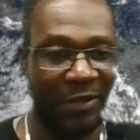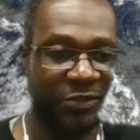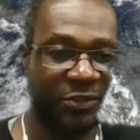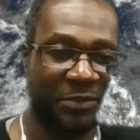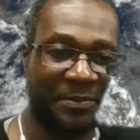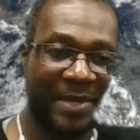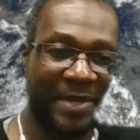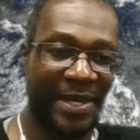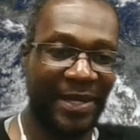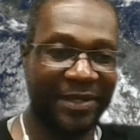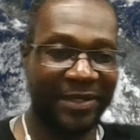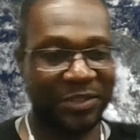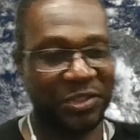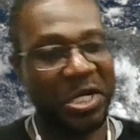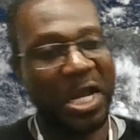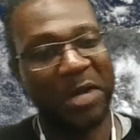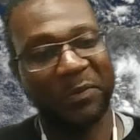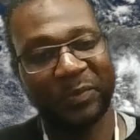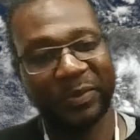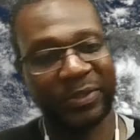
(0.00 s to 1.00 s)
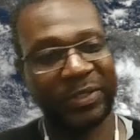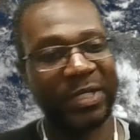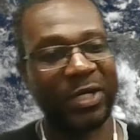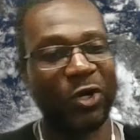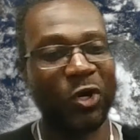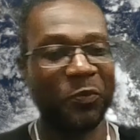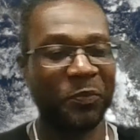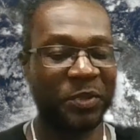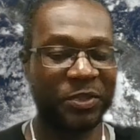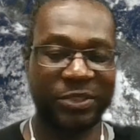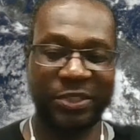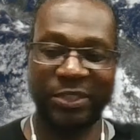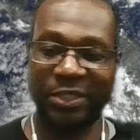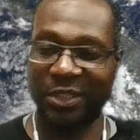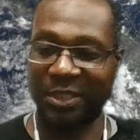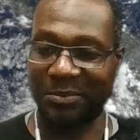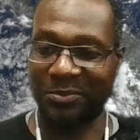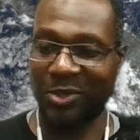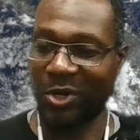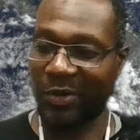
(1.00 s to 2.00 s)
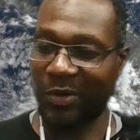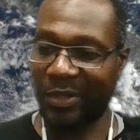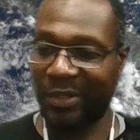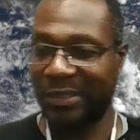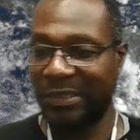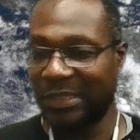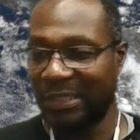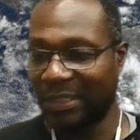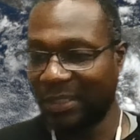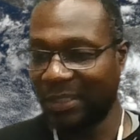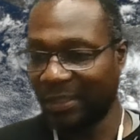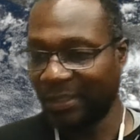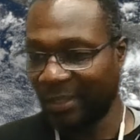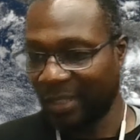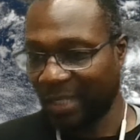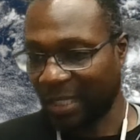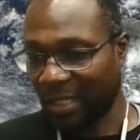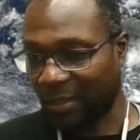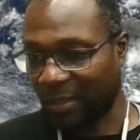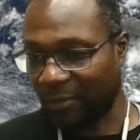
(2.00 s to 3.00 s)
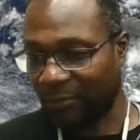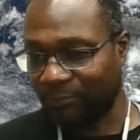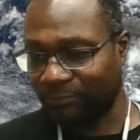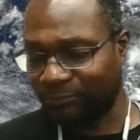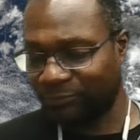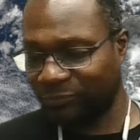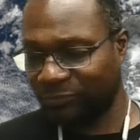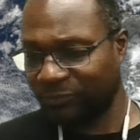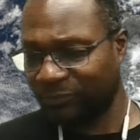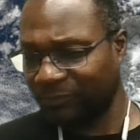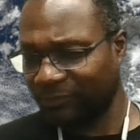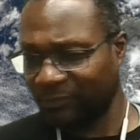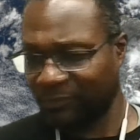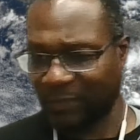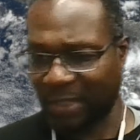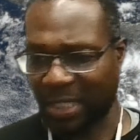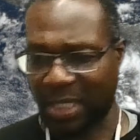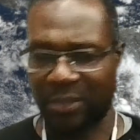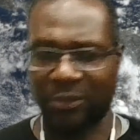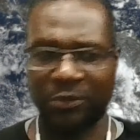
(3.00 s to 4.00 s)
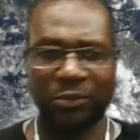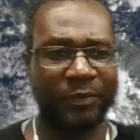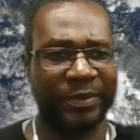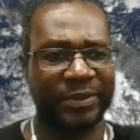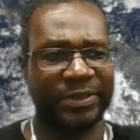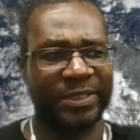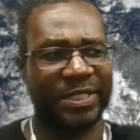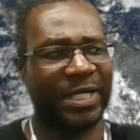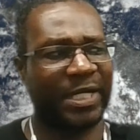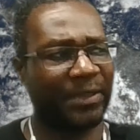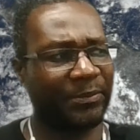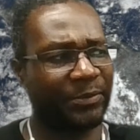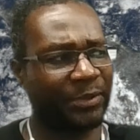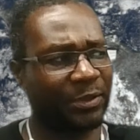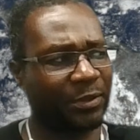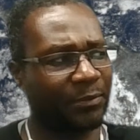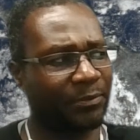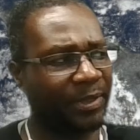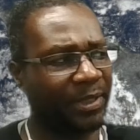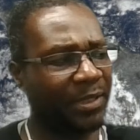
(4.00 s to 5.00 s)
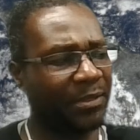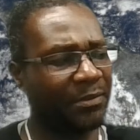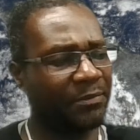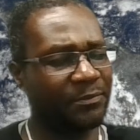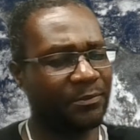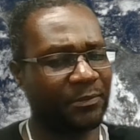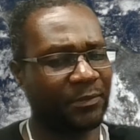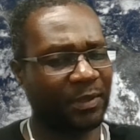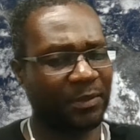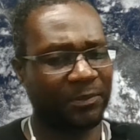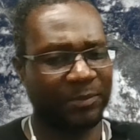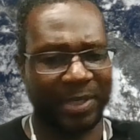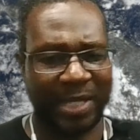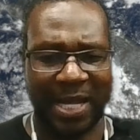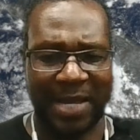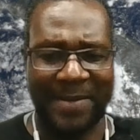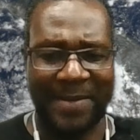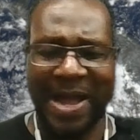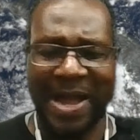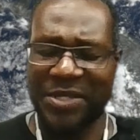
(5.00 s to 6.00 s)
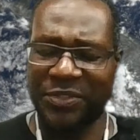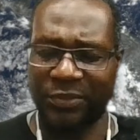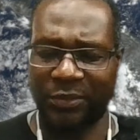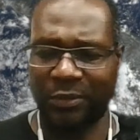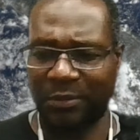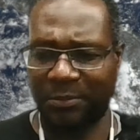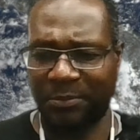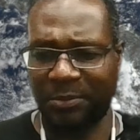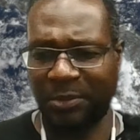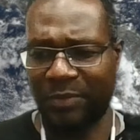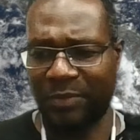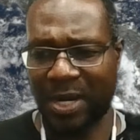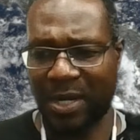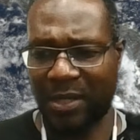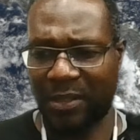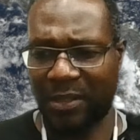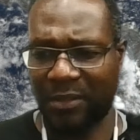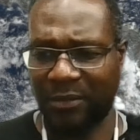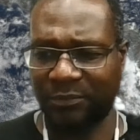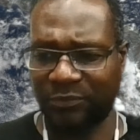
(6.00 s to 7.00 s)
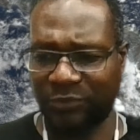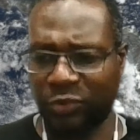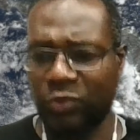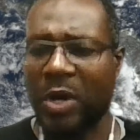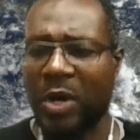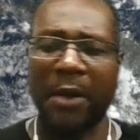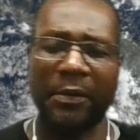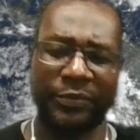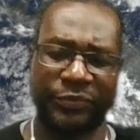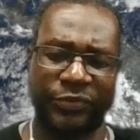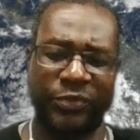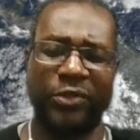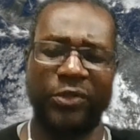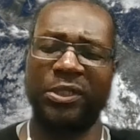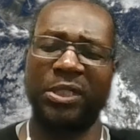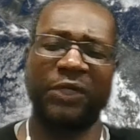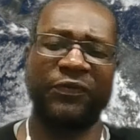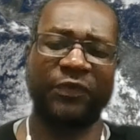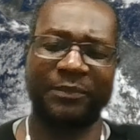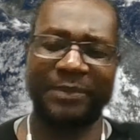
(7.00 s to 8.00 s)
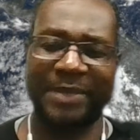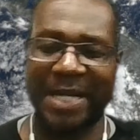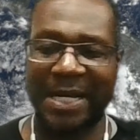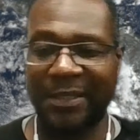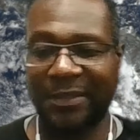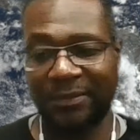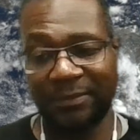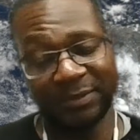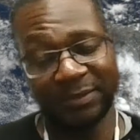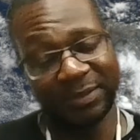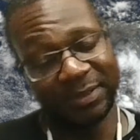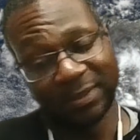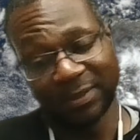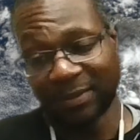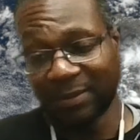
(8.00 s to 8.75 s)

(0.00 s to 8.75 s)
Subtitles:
Awesome, man. Good chatting with you. I hope to see you tomorrow. I don't know what time it'll be, but I imagine it'll be around 2 hours earlier from now.